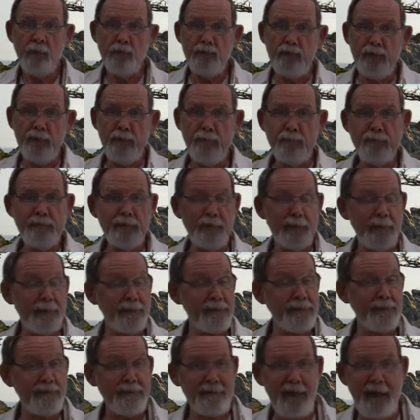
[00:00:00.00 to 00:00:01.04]
June's an
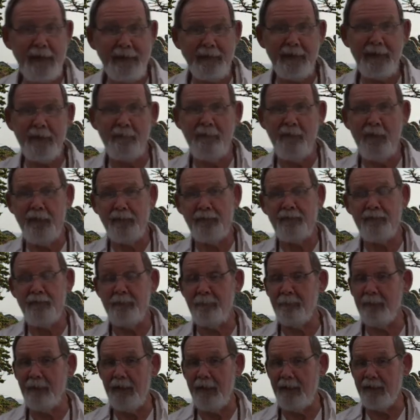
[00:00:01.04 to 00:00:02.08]
exciting month
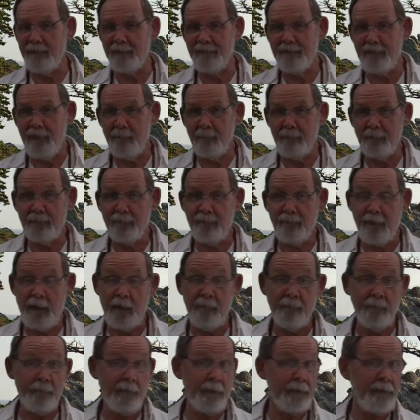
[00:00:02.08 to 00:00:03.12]
to plan summer
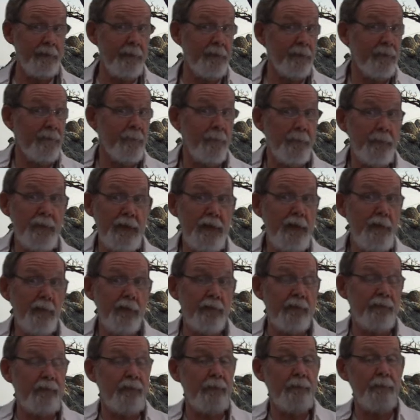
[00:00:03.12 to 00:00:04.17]
travel, and there's
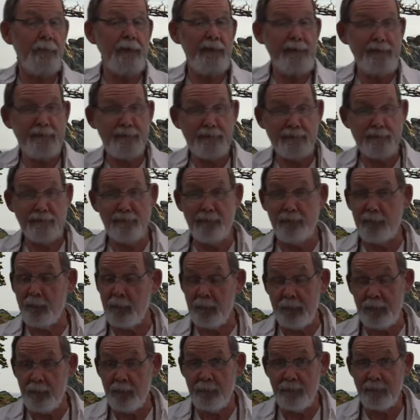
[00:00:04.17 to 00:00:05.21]
beautiful places
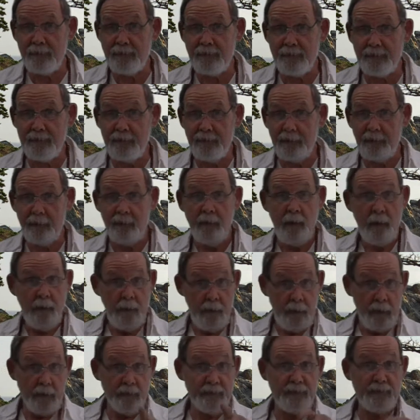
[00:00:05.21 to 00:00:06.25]
for you to see
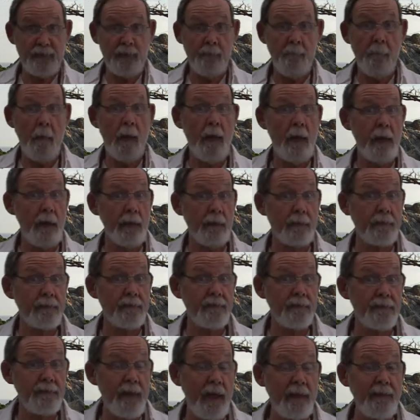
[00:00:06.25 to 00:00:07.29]
and some
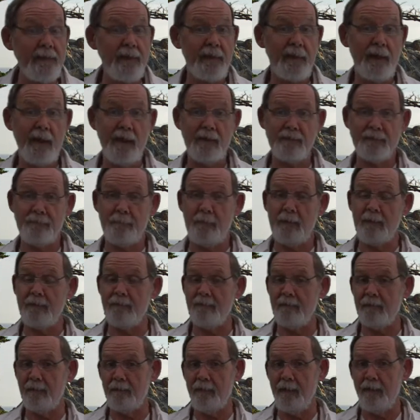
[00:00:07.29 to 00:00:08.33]
exciting aspects
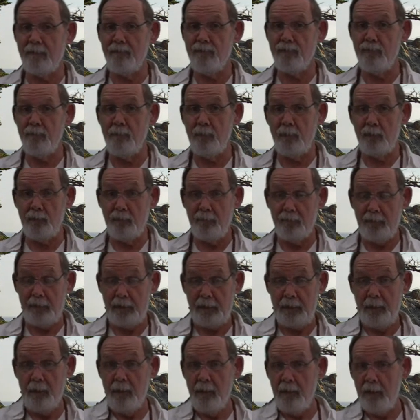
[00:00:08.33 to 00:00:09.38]
to get you
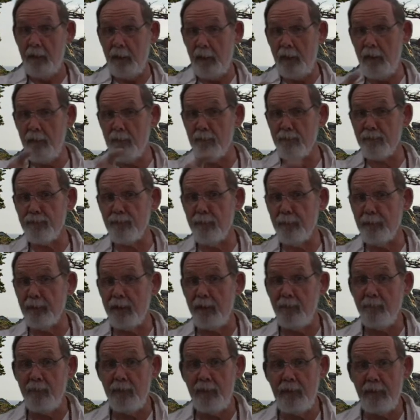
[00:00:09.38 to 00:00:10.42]
moving. Here's what
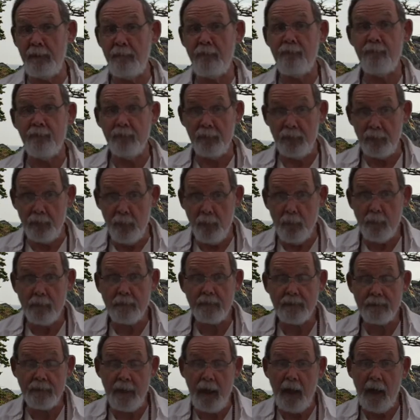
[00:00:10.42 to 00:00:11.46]
they mean for your
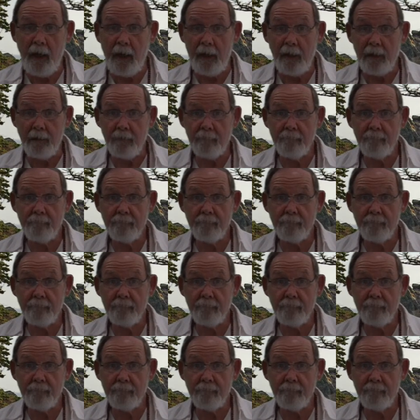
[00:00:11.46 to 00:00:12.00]
sign.